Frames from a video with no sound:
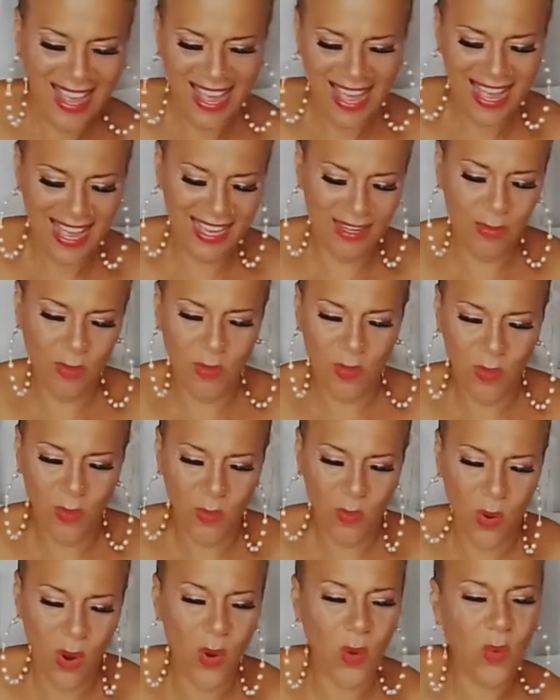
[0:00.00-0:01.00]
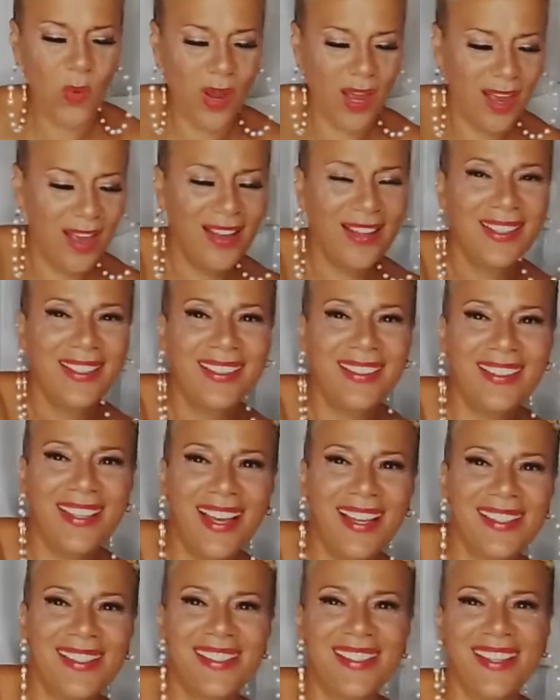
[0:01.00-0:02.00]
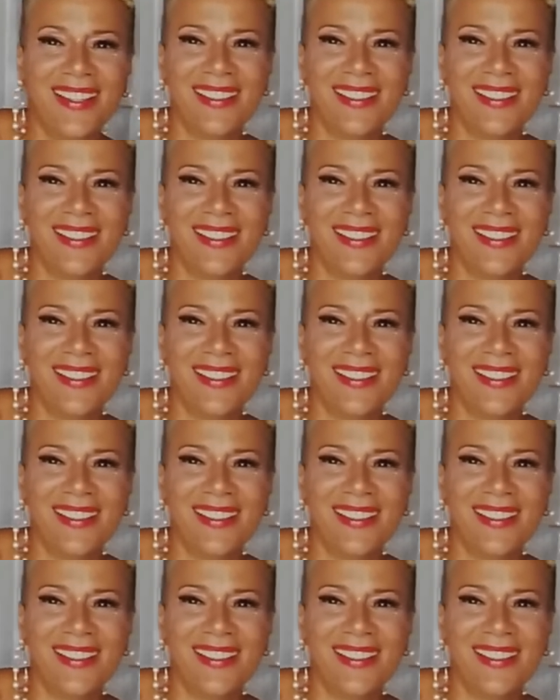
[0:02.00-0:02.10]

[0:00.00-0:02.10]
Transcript: And whoa, yes.